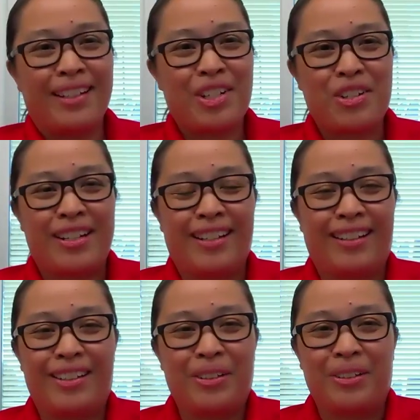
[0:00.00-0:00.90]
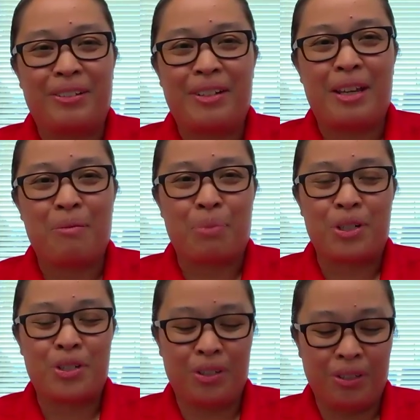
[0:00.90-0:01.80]
interesting to do and, and
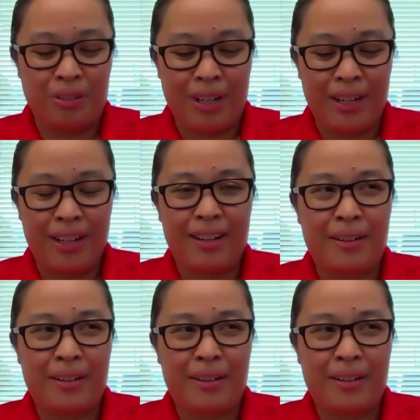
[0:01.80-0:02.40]
pursue, right?